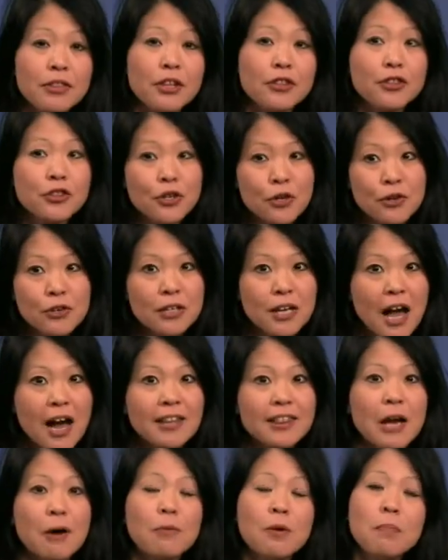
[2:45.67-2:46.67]
the third
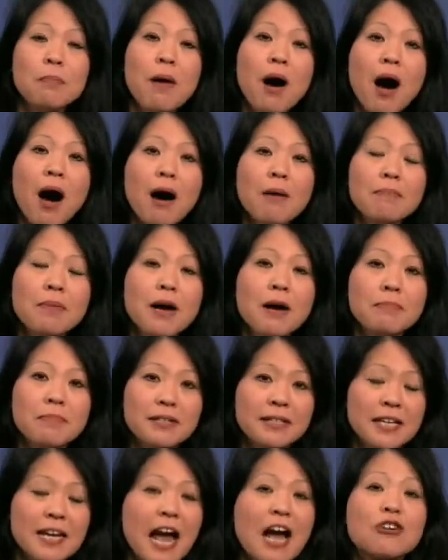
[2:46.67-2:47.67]
line that will pop
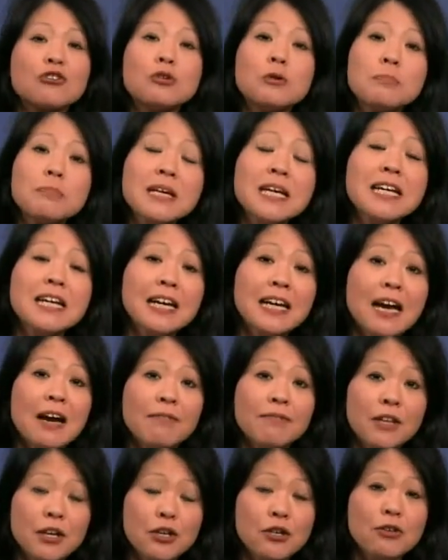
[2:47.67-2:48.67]
up is an actual
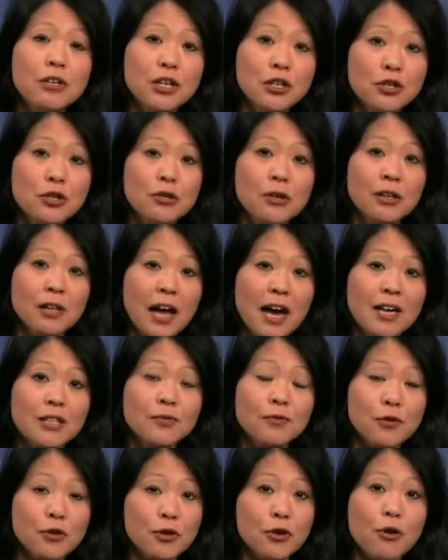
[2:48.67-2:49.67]
PDF that you can
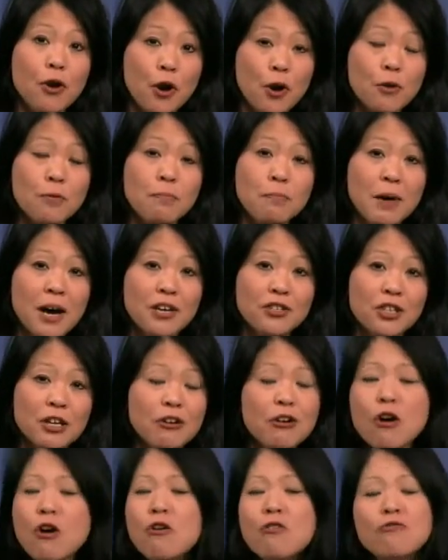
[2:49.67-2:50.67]
utilize for your own
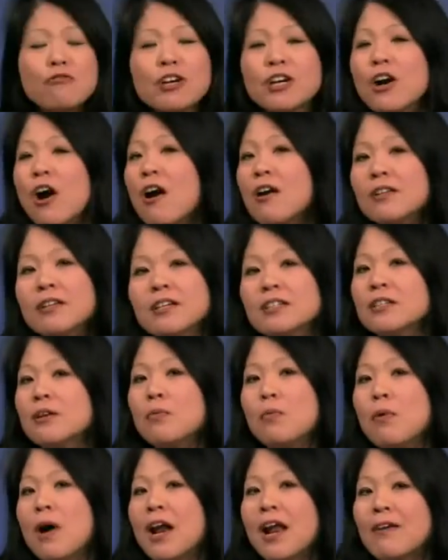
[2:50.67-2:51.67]
budget, regardless
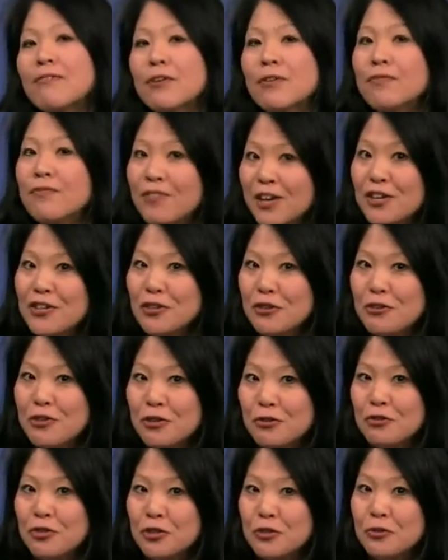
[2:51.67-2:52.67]
of whatever venue
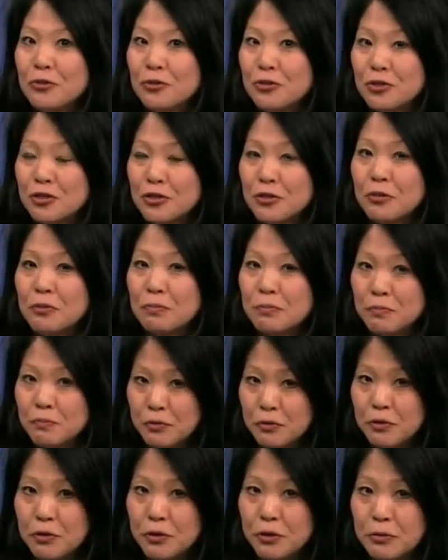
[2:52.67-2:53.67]
you choose to
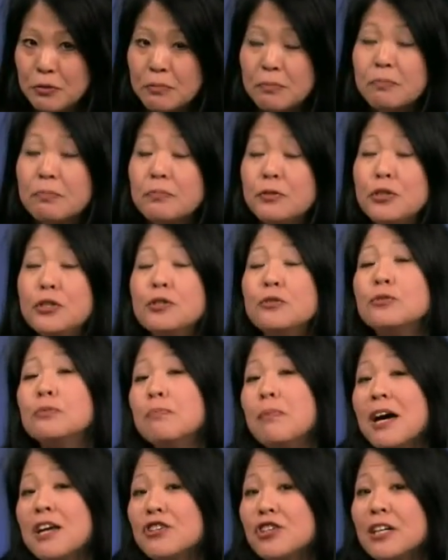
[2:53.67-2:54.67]
use
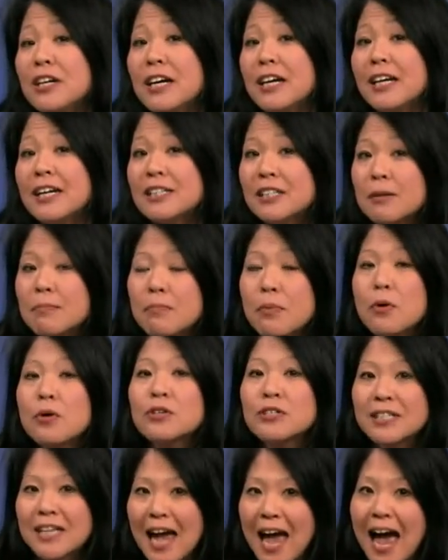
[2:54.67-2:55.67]
budgeting. It's
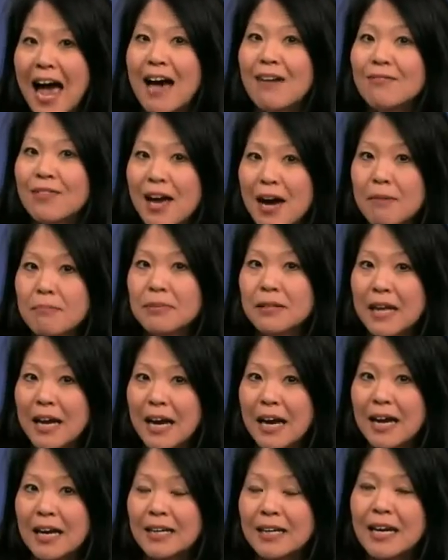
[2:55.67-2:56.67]
important to have that
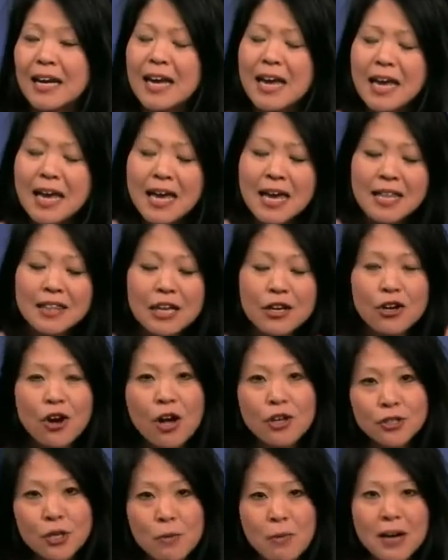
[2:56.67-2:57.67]
plan. Then you
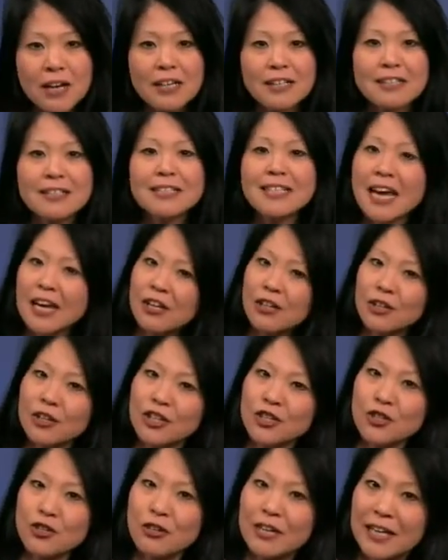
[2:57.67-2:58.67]
also want to take a
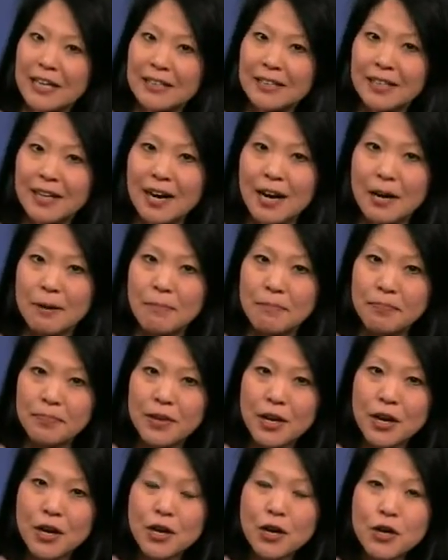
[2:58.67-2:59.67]
look at your income.
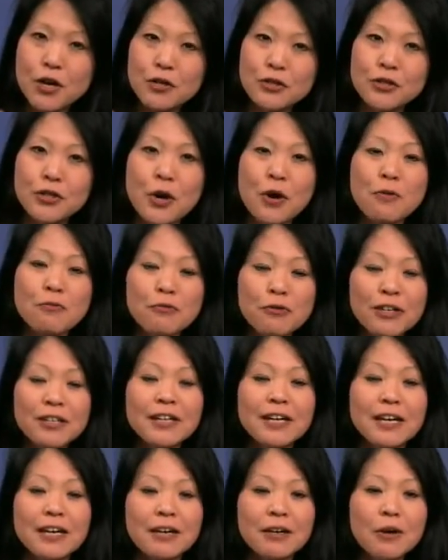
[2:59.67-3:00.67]
So
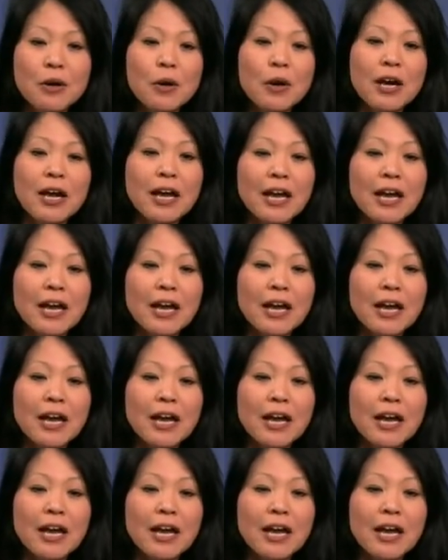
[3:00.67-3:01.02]
really,